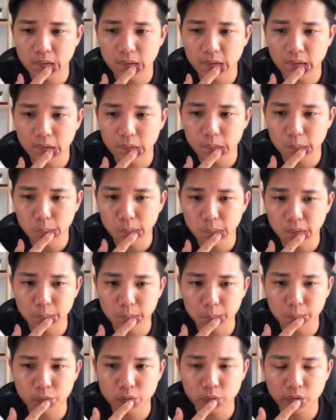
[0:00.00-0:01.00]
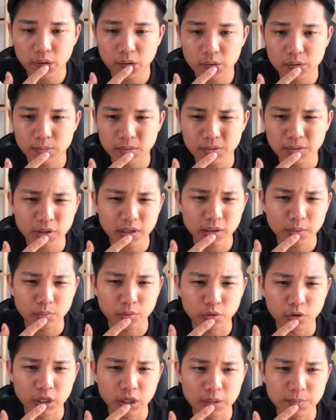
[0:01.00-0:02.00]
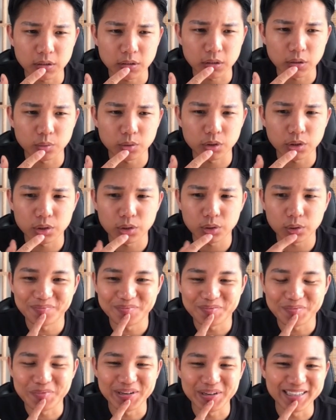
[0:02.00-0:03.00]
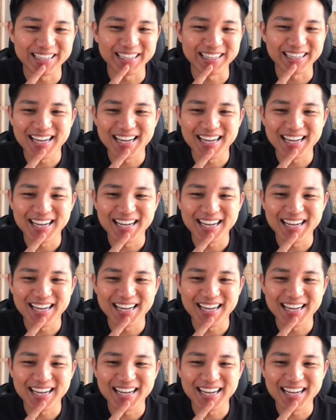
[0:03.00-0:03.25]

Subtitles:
Okay, wedding programs. Maybe wedding programs a good one too. But yeah,